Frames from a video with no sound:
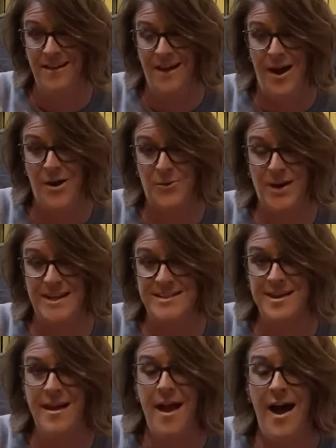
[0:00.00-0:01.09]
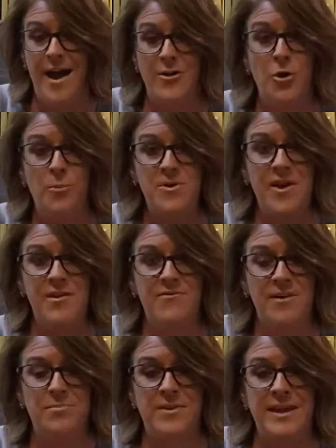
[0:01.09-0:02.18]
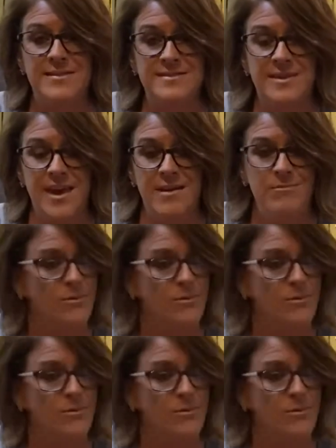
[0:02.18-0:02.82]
All right, I hope you have fun playing this game.